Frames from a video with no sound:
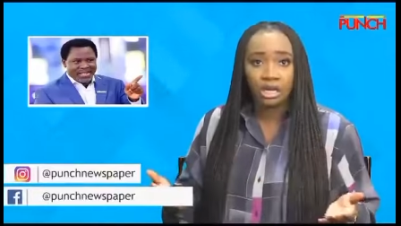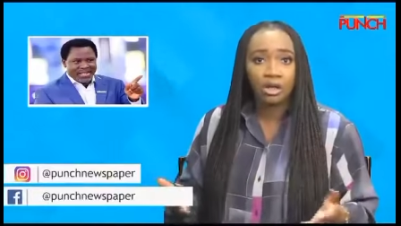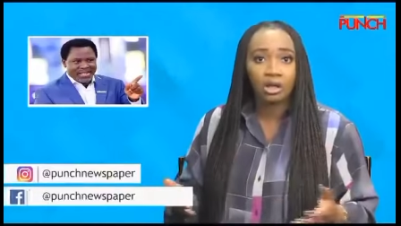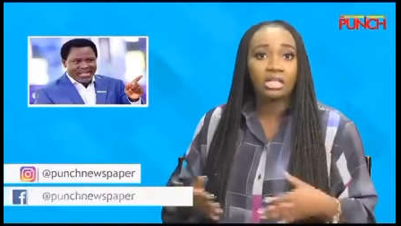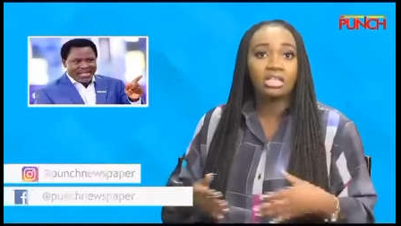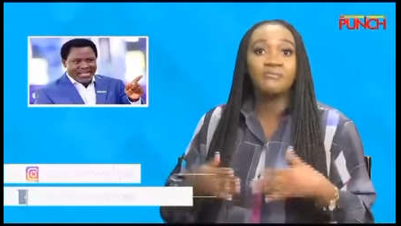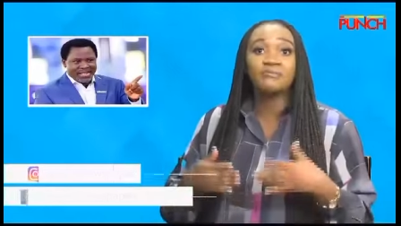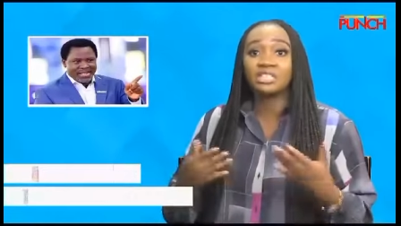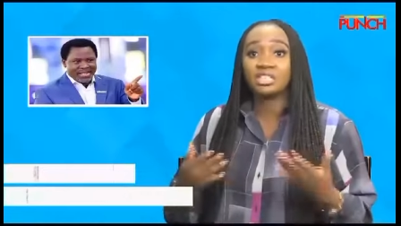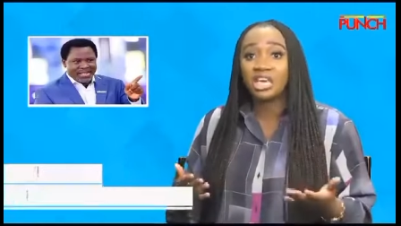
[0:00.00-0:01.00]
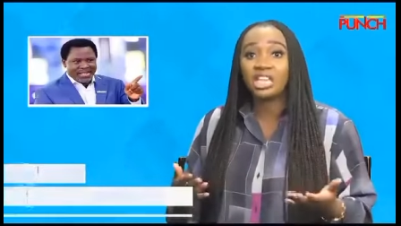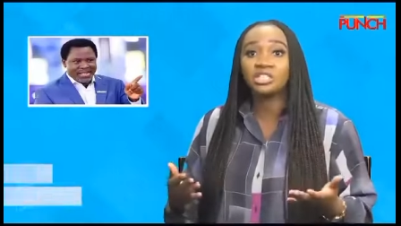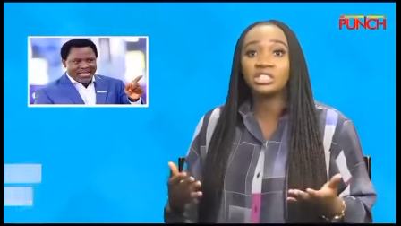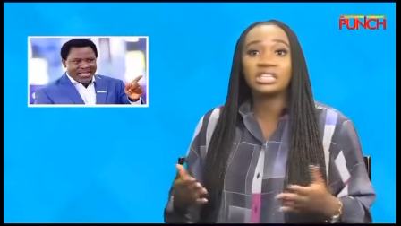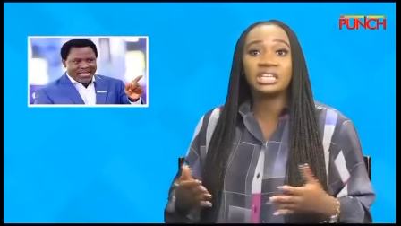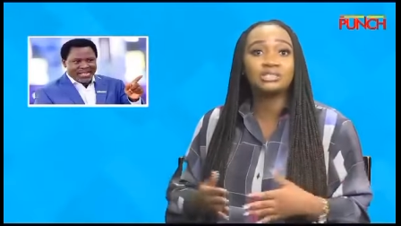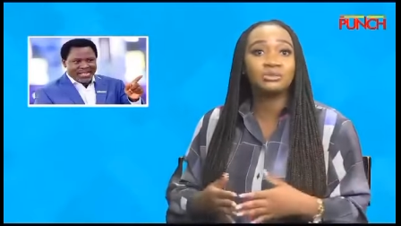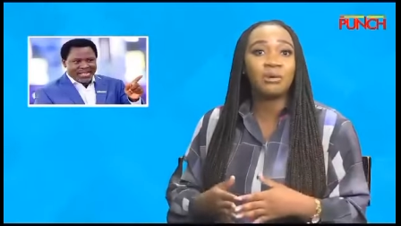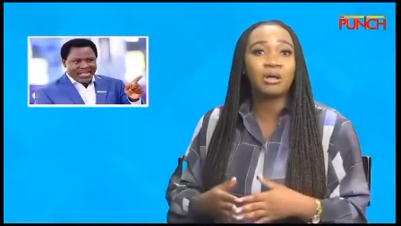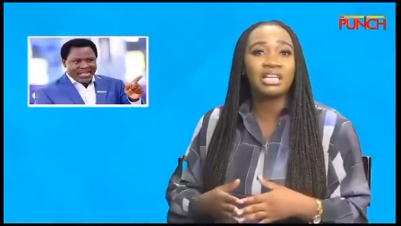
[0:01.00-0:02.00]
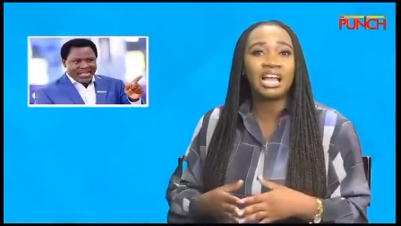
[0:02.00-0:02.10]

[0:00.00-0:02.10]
Now, the investigation centered around